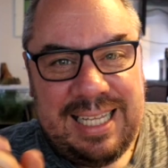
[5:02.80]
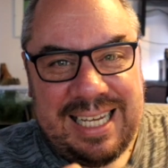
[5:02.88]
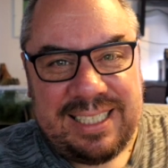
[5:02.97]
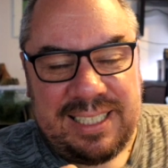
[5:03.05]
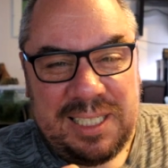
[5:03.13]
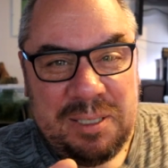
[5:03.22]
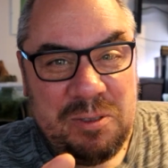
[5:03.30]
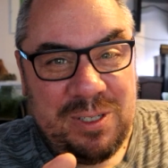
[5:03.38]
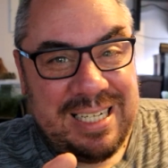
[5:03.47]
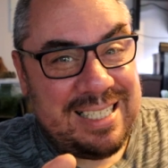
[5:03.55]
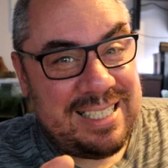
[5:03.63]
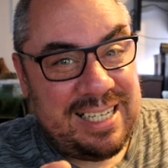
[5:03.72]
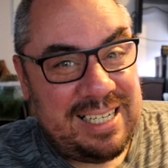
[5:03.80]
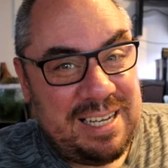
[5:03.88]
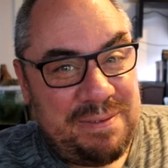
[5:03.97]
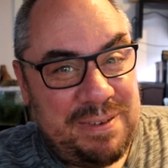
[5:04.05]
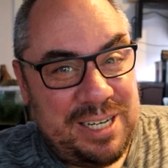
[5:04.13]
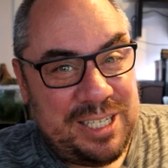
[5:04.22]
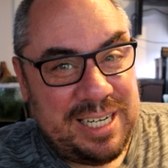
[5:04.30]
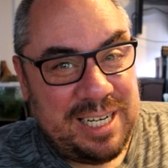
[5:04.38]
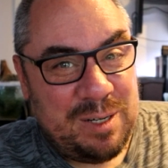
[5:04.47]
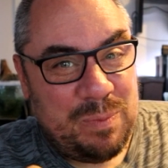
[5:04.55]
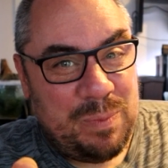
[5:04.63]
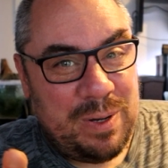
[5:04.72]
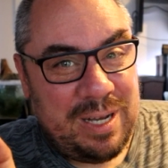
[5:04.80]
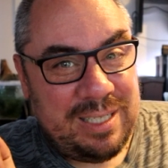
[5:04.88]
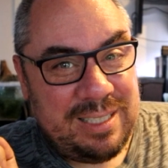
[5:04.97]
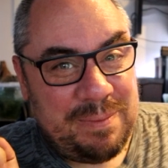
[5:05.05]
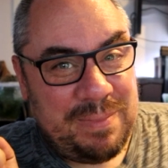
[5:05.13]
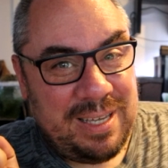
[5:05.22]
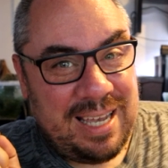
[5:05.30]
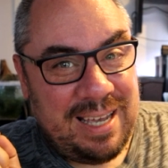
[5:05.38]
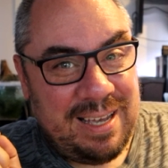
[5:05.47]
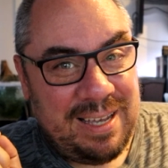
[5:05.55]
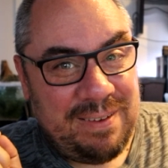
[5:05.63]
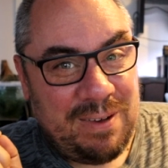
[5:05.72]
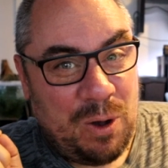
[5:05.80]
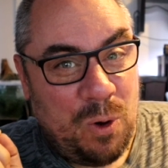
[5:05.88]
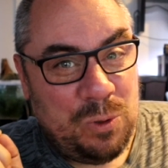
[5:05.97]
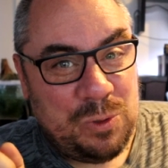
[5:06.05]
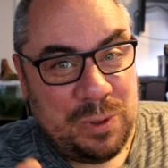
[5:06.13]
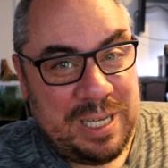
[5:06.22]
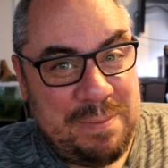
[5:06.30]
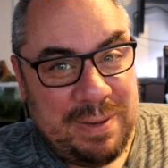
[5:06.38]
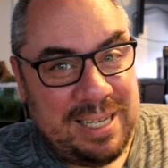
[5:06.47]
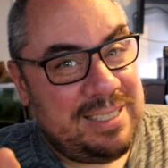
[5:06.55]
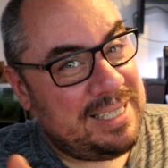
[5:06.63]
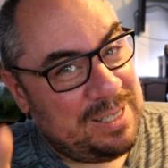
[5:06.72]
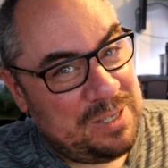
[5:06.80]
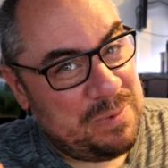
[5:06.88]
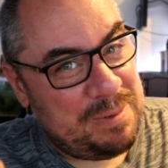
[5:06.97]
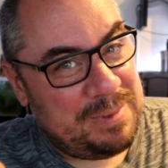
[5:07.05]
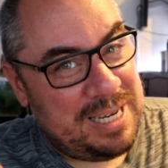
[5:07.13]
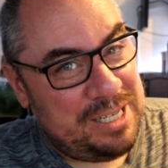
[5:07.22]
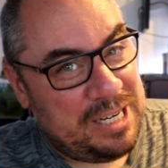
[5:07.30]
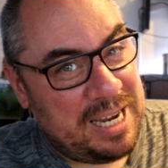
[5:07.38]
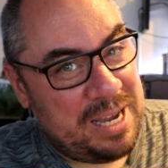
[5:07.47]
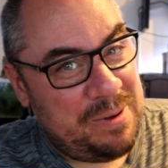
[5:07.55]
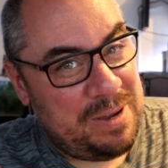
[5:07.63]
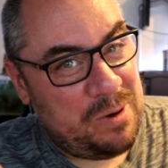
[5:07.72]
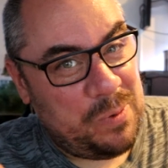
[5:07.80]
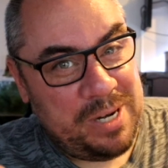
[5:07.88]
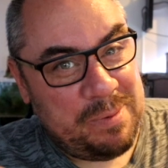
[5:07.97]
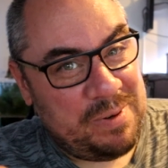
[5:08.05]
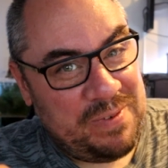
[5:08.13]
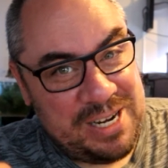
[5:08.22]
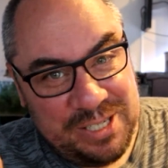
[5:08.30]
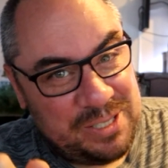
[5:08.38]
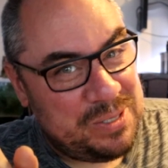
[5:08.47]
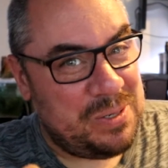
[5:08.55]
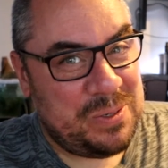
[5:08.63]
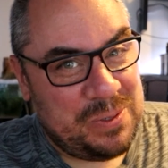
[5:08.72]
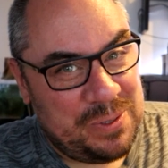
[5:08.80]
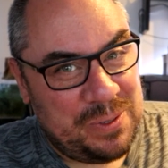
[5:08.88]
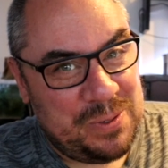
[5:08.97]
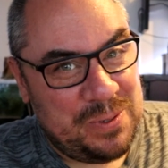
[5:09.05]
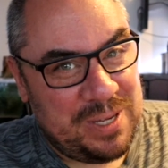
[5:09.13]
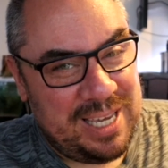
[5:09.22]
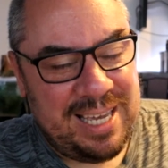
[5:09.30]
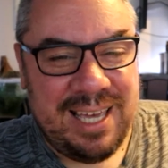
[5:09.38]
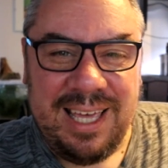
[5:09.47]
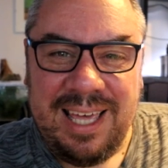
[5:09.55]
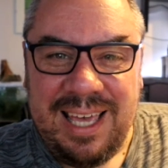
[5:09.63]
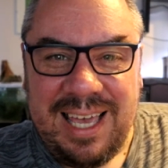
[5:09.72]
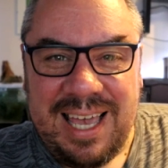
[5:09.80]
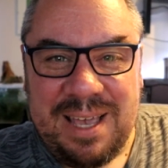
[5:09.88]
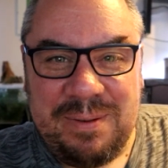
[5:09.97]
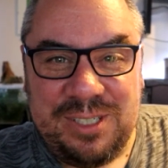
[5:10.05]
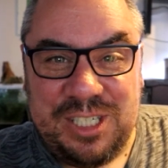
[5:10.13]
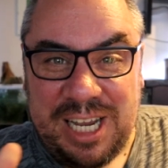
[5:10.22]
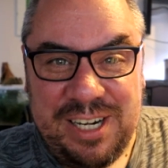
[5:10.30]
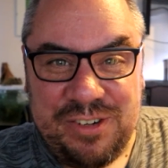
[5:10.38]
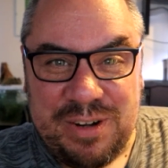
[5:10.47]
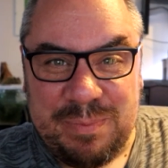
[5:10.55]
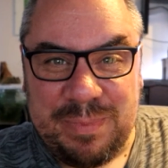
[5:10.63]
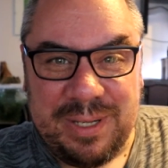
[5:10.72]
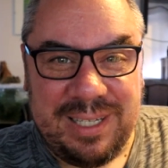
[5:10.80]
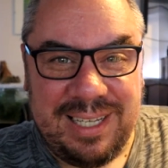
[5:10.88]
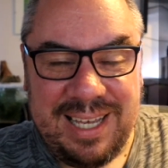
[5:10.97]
Next, not necessarily a fish here, but something I also keep and sell on the website, check it out, aquariumadventures.co.uk, it's cherry shrimp.